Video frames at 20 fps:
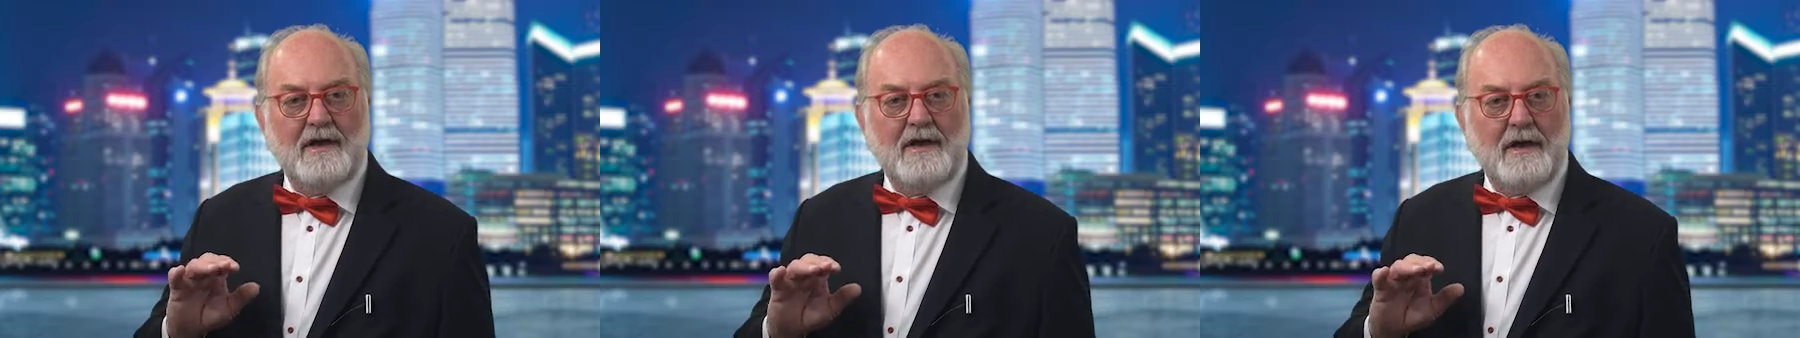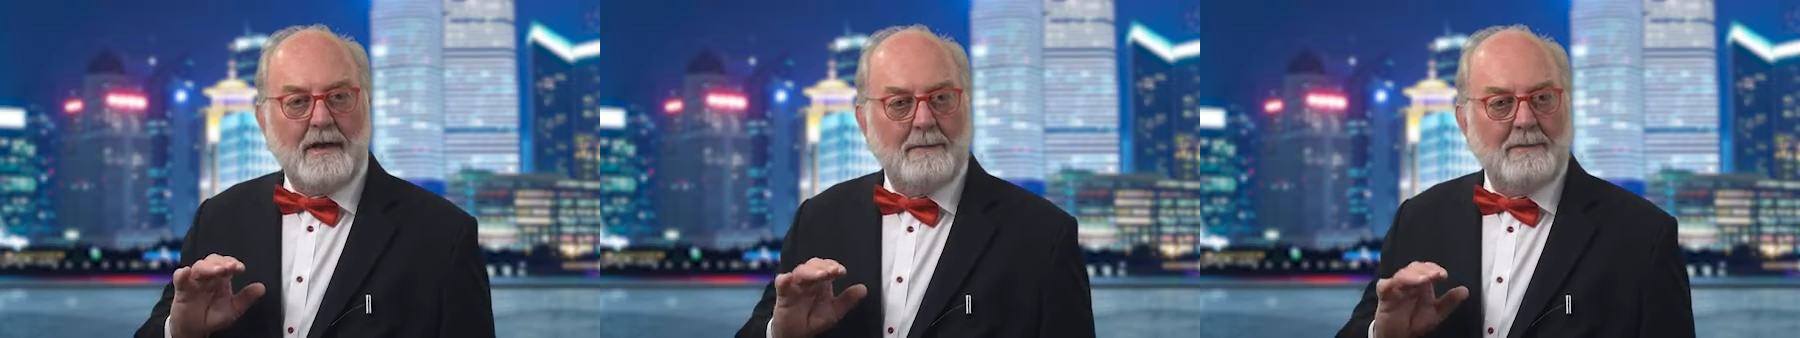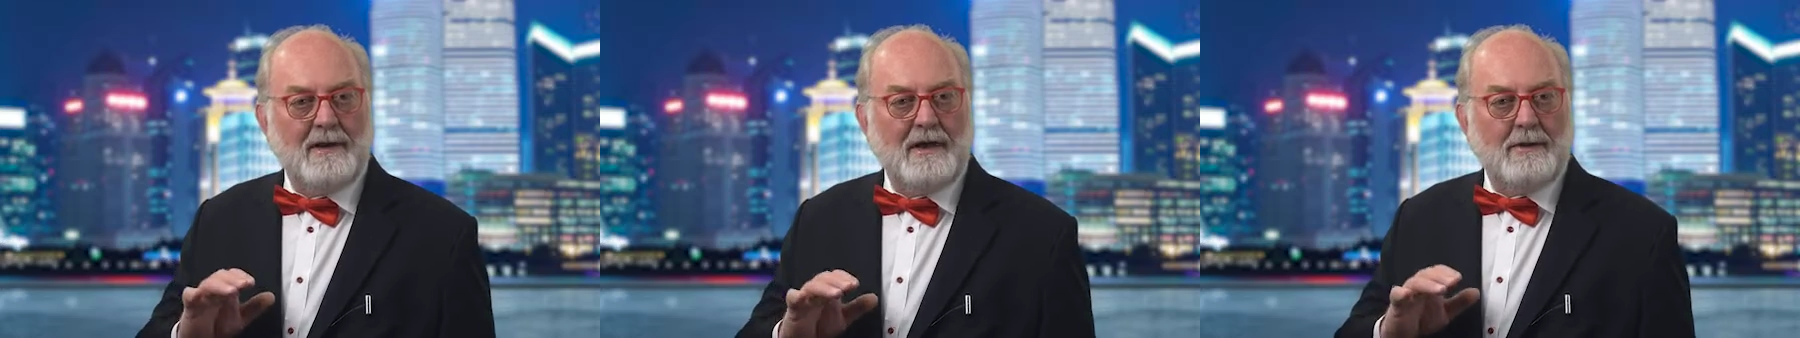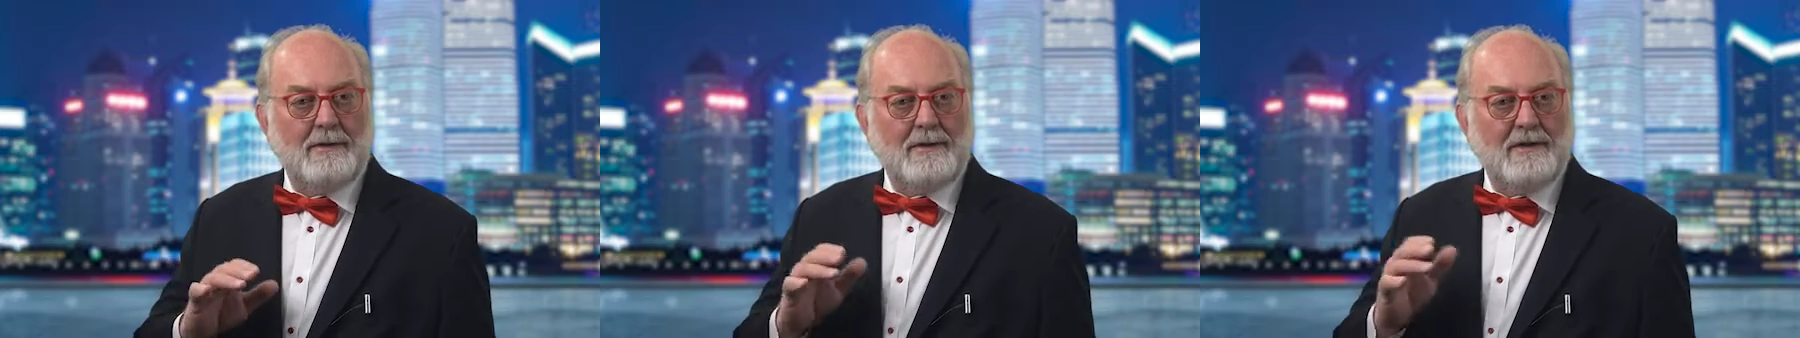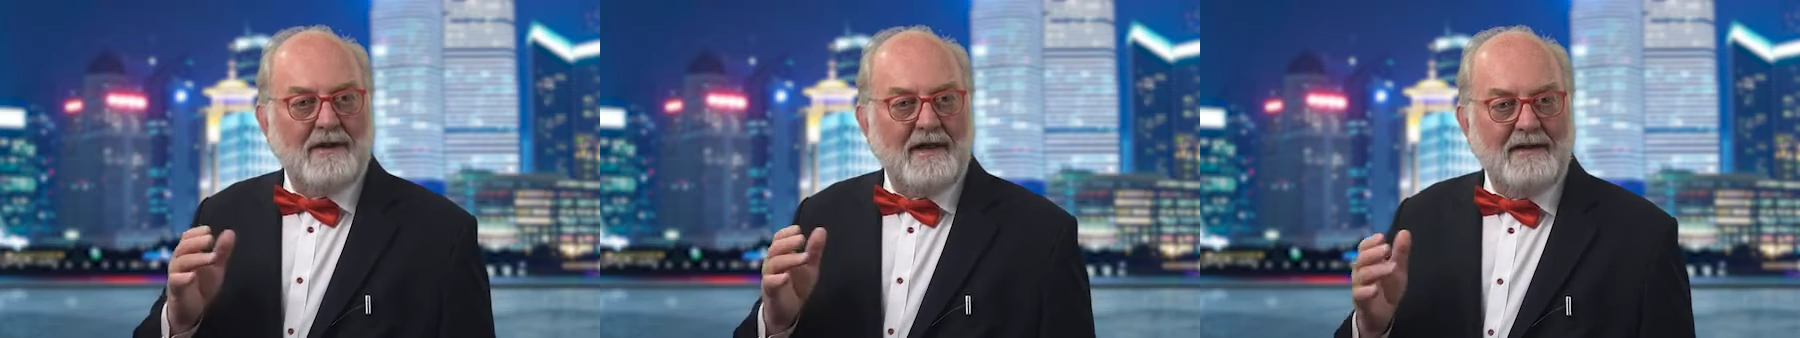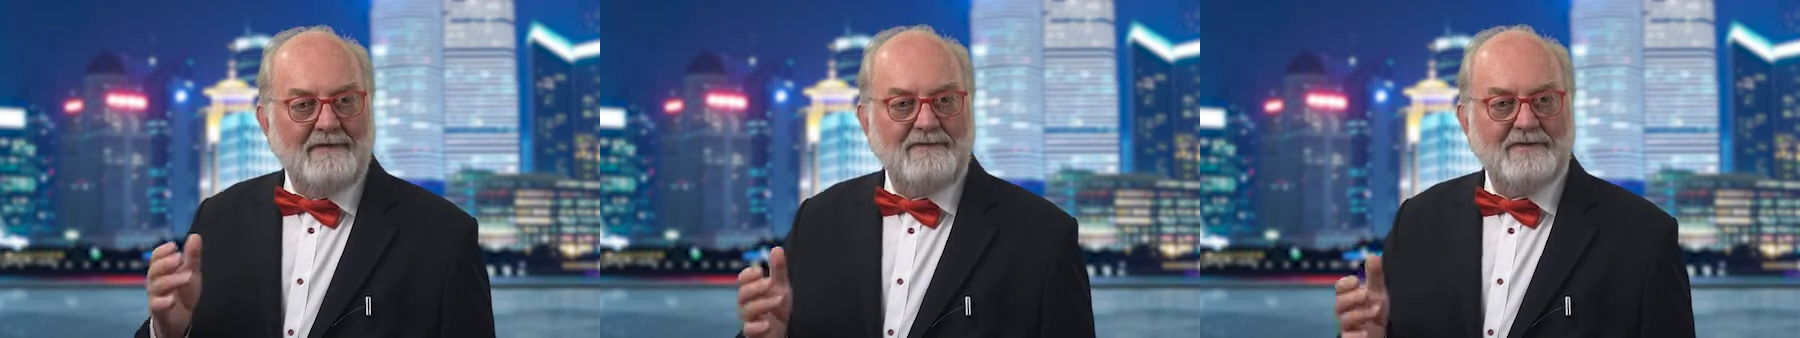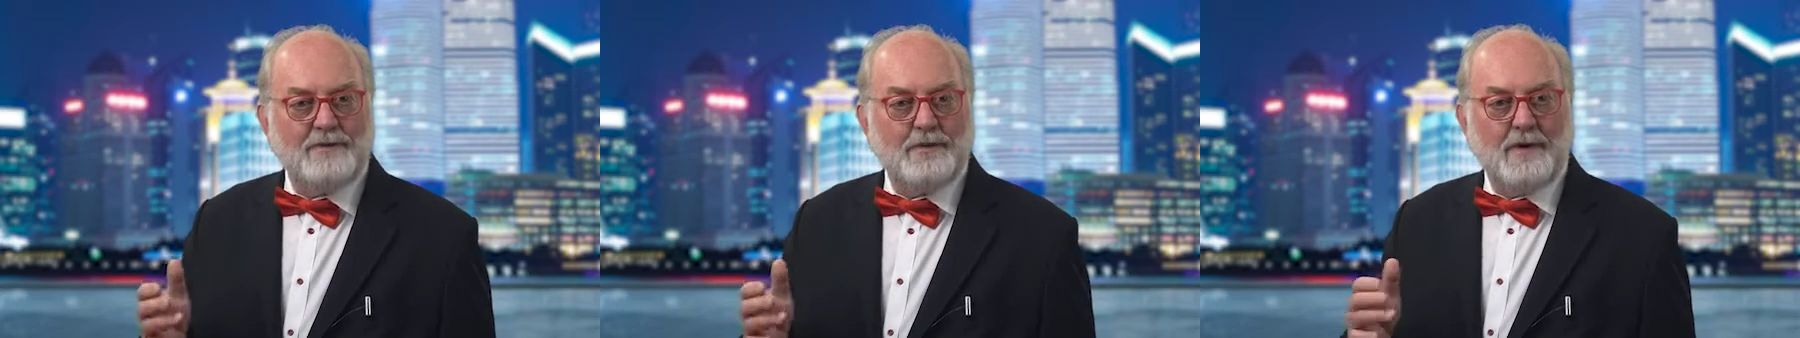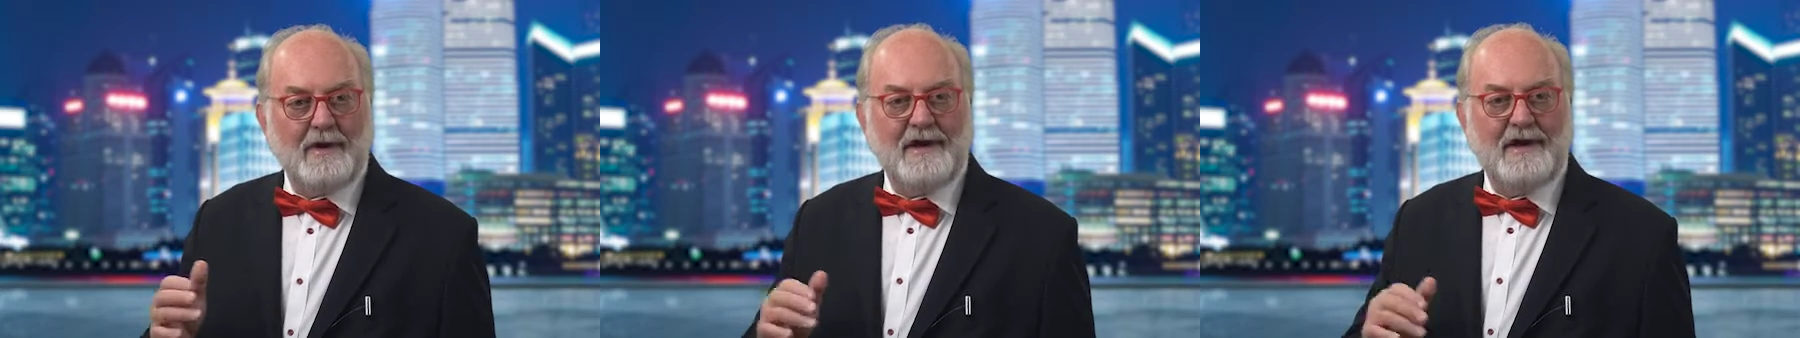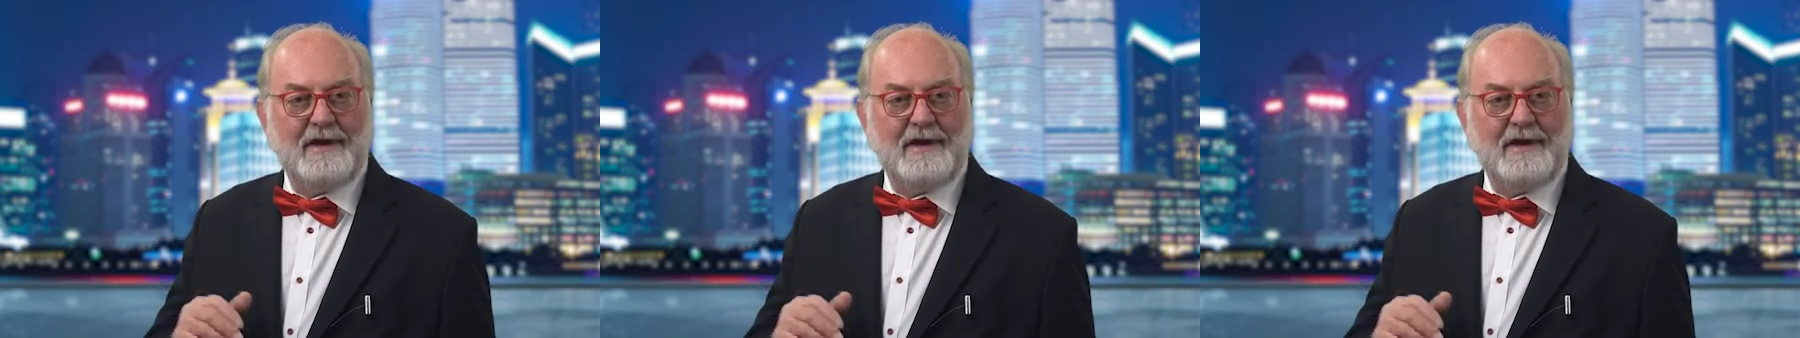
about life 20